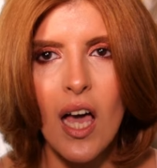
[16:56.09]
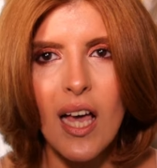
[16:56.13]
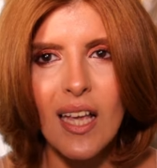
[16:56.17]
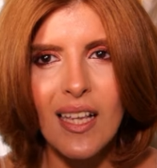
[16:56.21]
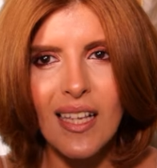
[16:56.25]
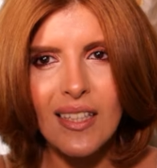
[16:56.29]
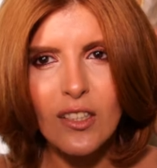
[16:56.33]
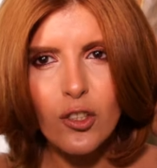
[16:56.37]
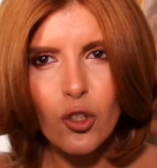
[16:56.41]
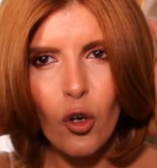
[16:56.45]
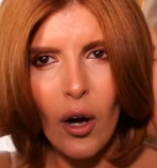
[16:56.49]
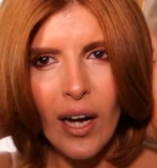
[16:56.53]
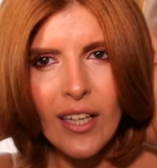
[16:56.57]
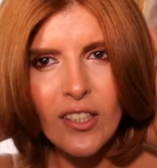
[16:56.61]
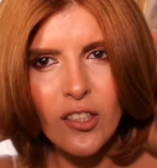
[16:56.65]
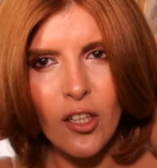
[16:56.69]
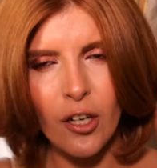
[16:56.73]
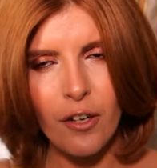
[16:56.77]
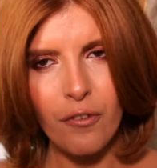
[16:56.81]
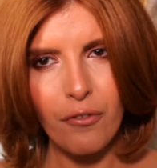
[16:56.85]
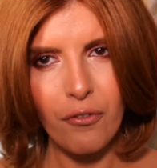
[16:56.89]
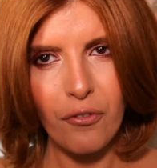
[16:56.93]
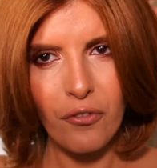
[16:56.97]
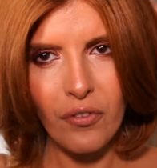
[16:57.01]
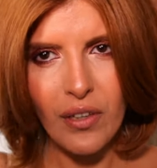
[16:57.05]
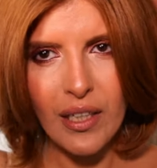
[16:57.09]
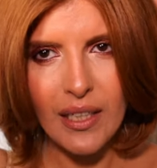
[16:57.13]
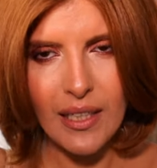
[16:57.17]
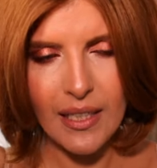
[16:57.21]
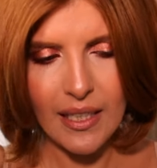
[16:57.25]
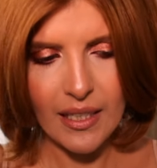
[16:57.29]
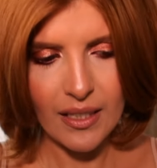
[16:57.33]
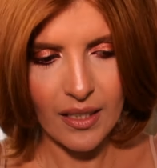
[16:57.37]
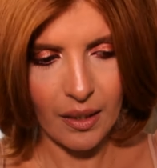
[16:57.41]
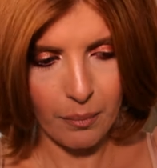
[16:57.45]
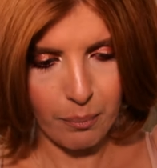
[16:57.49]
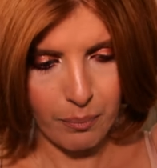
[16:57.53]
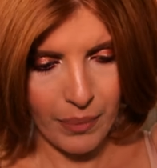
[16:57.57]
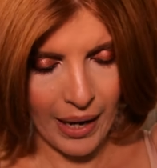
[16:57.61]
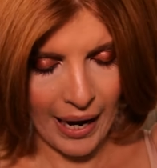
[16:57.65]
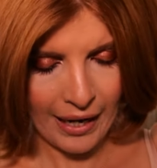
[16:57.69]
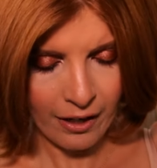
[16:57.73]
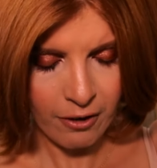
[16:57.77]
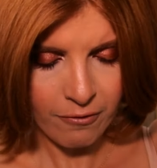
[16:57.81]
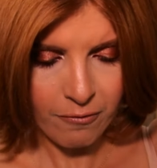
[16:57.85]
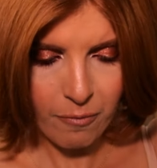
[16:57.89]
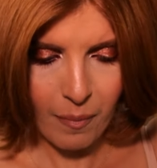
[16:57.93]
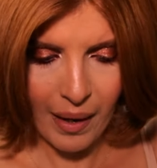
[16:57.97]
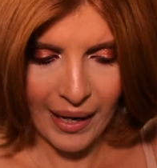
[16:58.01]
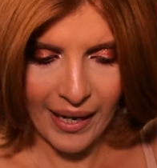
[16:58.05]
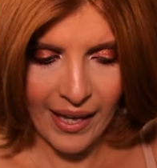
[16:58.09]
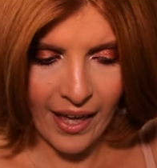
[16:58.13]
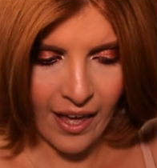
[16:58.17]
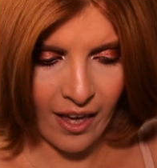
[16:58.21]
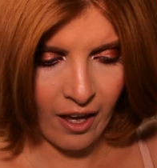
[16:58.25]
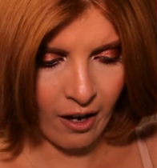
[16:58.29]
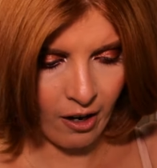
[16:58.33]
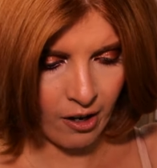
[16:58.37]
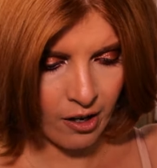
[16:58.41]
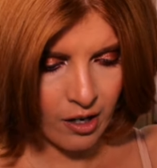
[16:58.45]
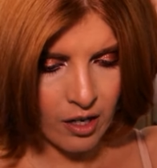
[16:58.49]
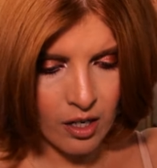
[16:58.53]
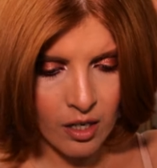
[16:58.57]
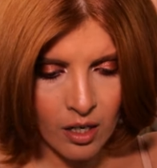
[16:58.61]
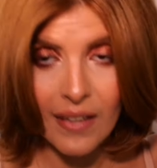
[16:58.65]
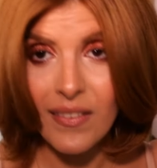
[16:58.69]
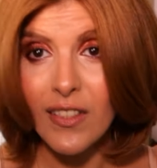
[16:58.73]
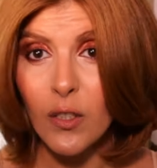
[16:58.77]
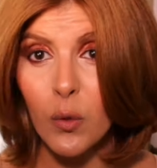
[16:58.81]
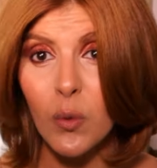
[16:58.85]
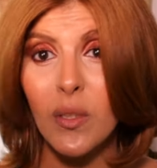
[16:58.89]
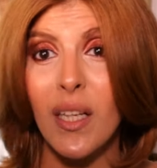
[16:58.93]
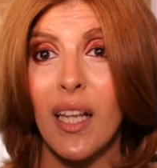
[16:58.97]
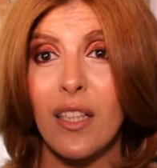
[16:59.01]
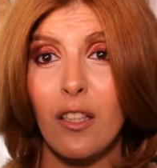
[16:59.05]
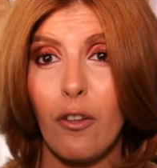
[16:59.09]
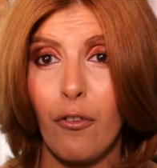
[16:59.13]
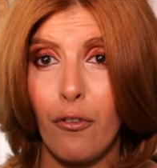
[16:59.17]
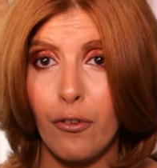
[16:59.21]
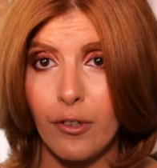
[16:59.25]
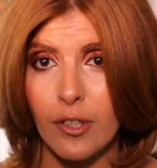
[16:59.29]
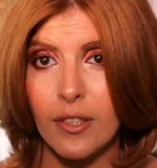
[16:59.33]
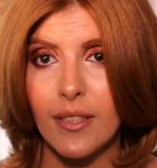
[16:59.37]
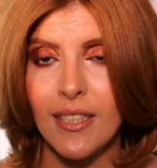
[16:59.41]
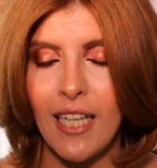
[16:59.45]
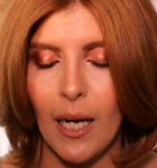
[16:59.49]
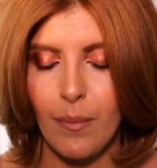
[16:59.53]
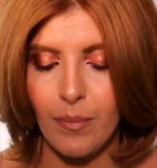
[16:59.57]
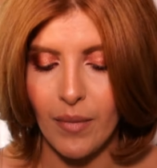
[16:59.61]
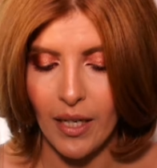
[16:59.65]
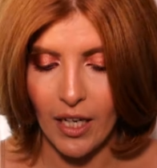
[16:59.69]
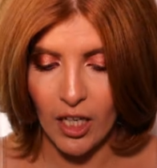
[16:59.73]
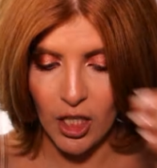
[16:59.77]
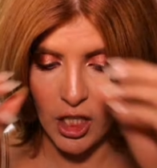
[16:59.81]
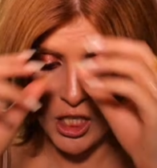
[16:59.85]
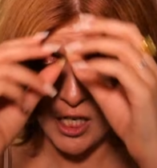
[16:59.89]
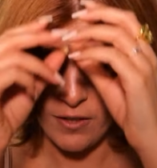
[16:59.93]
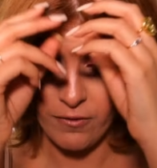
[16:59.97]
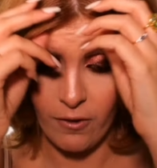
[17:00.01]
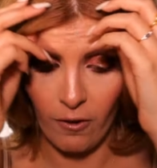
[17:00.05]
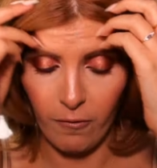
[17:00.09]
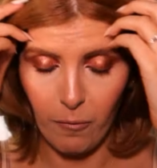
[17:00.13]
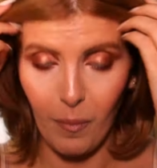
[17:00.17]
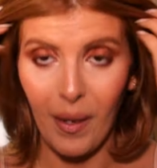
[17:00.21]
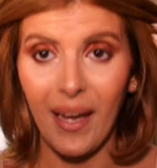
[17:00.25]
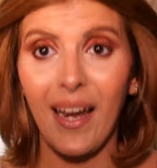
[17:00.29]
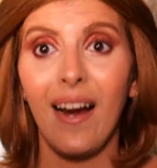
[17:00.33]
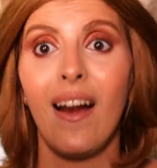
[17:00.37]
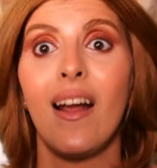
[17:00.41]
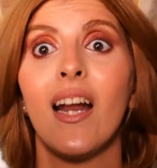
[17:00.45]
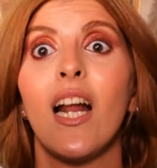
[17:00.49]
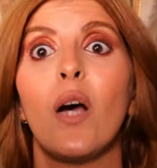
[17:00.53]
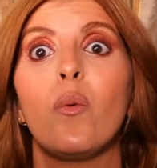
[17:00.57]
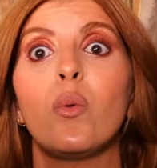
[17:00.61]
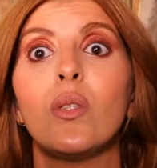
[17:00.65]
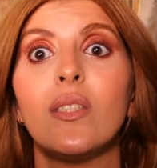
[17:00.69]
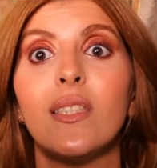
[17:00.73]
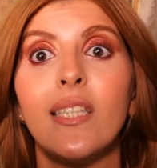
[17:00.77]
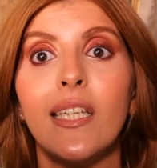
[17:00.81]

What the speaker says: And so I started feeling the back of my hair. And this was like the first time that I shaved off my hair. And I was